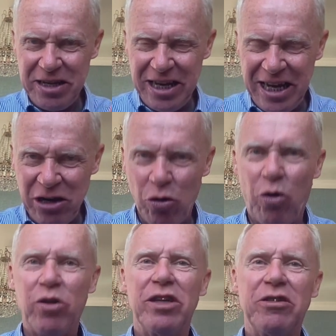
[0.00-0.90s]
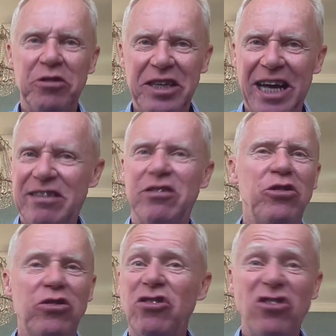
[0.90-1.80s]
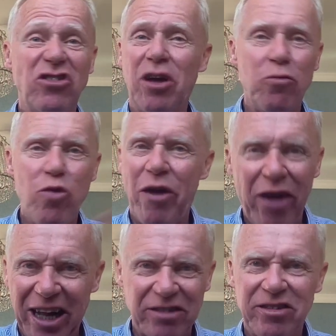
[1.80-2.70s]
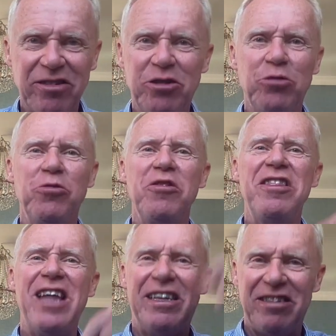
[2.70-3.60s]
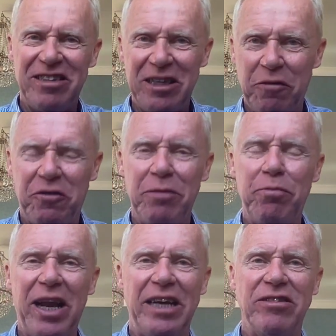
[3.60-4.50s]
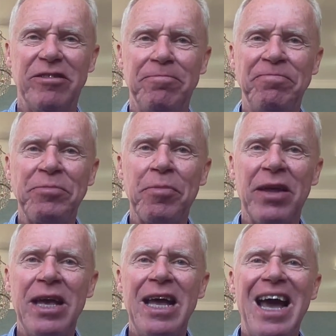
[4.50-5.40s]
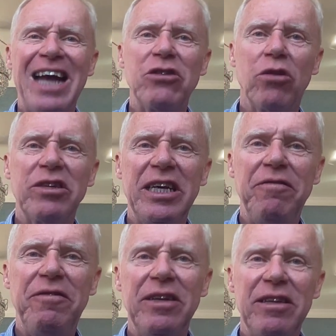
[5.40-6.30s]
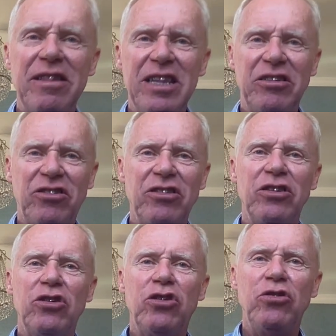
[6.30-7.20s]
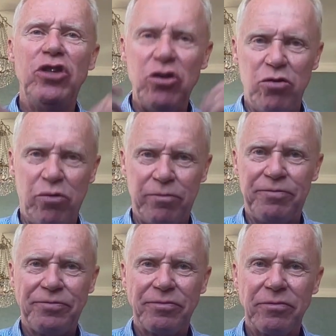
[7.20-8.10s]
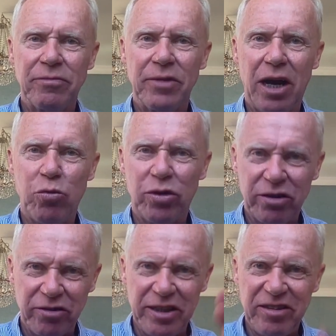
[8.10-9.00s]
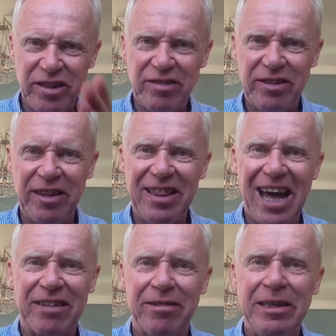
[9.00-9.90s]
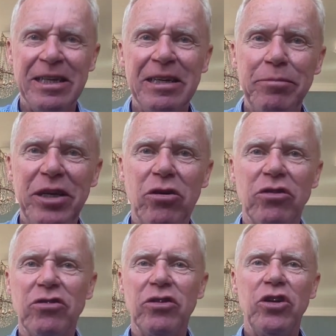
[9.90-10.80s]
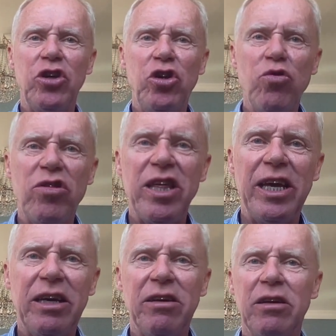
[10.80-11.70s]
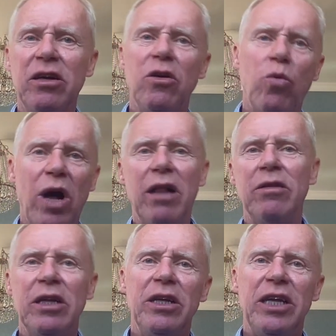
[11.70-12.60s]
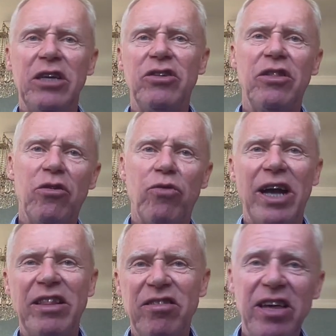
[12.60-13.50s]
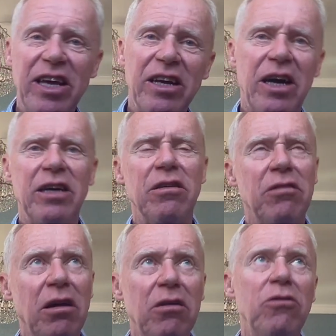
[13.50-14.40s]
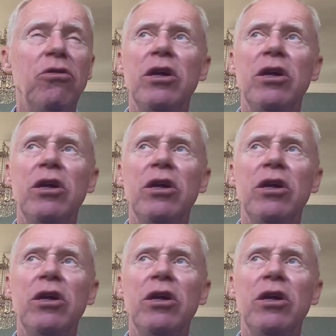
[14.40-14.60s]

in order to get somewhere else, to that different place. And God gave this to you. I want to insist on that, because you think, well, is it the right thing? I don't know.